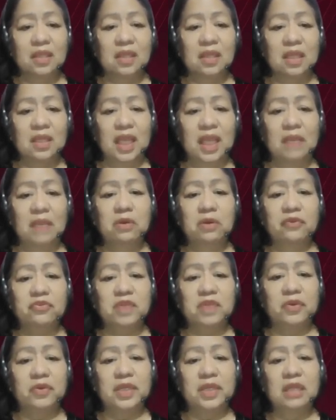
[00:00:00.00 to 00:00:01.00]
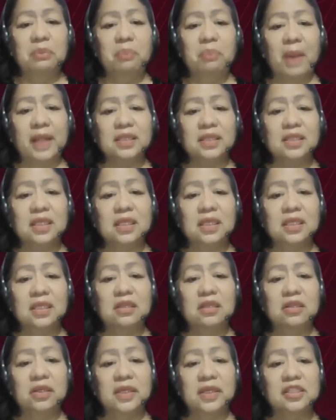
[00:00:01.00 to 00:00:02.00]
the name of the real party in
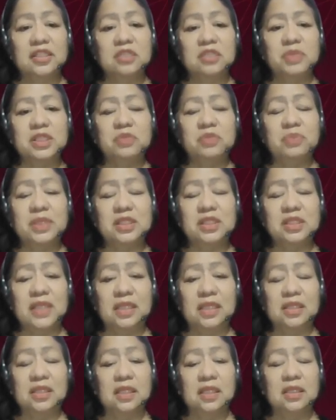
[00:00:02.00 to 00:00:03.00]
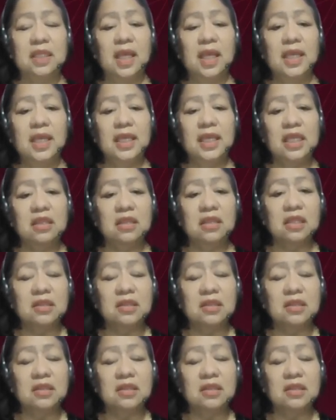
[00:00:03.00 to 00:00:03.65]
interest must be stated in